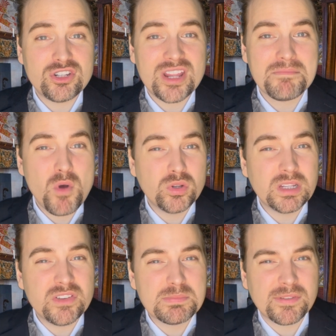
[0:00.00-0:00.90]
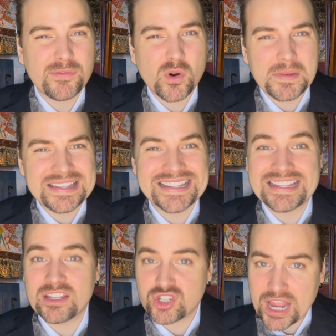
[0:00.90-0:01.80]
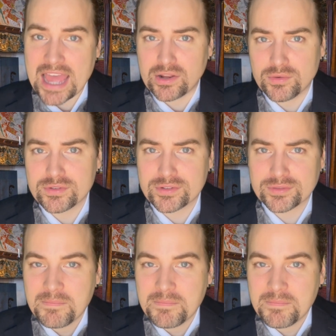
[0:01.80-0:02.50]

that most of his performance is in the shadows.